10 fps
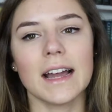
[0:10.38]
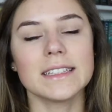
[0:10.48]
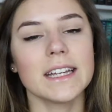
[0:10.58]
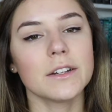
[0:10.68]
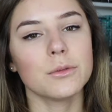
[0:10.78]
I
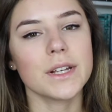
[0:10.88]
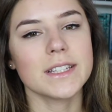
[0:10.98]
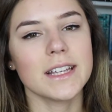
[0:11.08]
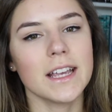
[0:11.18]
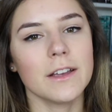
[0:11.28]
did
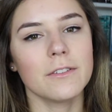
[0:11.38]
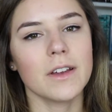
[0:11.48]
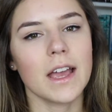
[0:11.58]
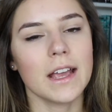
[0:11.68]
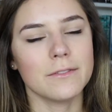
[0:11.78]
receive
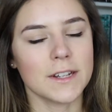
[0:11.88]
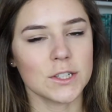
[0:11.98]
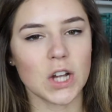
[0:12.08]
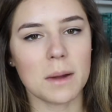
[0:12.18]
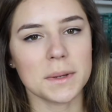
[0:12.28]
a
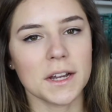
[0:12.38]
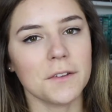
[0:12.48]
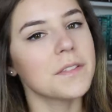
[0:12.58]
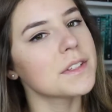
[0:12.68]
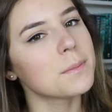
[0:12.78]
finished copy
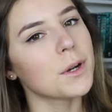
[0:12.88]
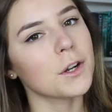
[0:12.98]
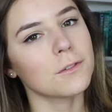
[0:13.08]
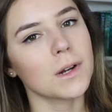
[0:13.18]
of this book